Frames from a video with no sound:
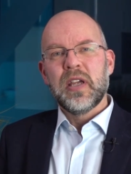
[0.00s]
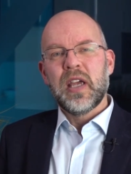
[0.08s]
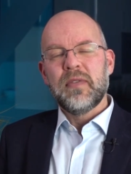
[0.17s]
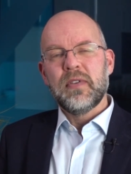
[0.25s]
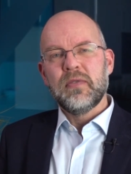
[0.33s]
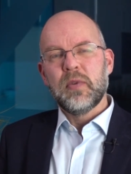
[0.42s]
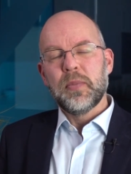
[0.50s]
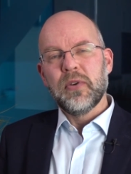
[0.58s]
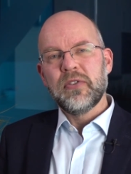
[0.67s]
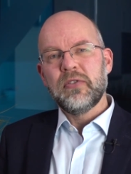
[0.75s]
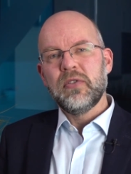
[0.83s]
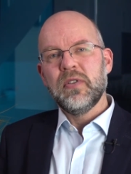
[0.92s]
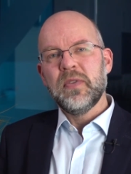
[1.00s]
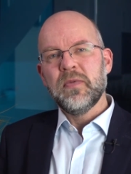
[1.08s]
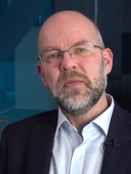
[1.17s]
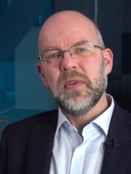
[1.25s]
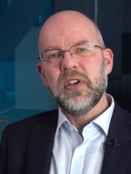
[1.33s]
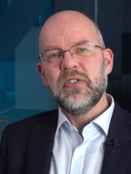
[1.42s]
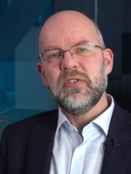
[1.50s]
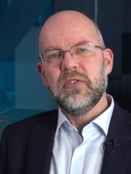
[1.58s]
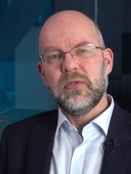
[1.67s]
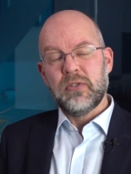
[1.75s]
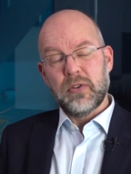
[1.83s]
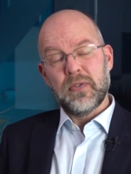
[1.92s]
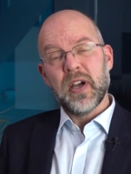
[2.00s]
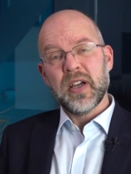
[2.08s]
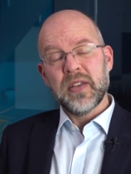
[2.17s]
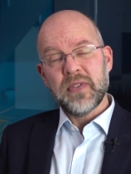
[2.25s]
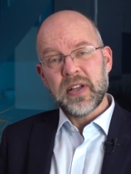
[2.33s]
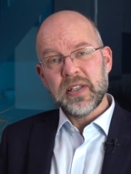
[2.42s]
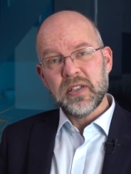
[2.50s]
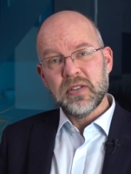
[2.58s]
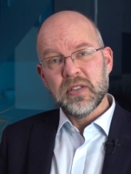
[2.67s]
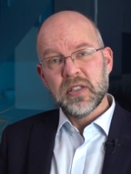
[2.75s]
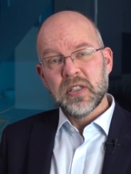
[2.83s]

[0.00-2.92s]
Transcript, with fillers: have a repository of information that was of high value,